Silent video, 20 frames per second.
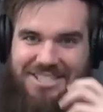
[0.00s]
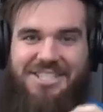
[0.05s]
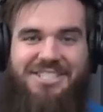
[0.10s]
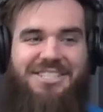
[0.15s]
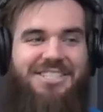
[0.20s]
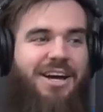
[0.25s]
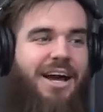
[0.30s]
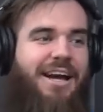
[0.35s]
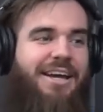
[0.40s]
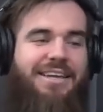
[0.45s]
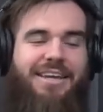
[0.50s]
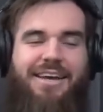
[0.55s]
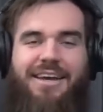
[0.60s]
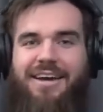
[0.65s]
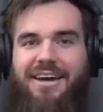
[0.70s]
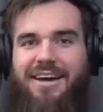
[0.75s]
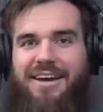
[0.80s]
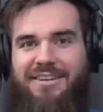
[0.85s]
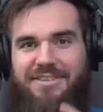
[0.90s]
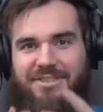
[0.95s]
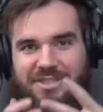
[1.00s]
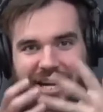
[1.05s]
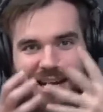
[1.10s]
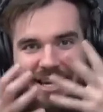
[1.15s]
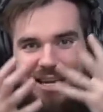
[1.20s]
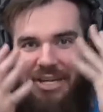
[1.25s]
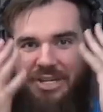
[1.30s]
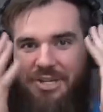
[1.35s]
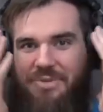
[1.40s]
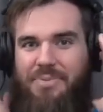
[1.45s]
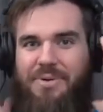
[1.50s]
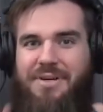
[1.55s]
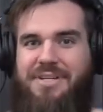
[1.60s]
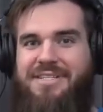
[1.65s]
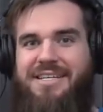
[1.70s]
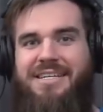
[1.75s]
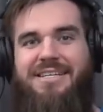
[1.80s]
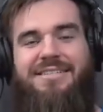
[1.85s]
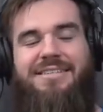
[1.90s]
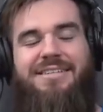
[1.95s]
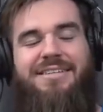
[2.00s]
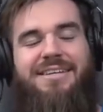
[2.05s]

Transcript: Just like, Tahitian princess.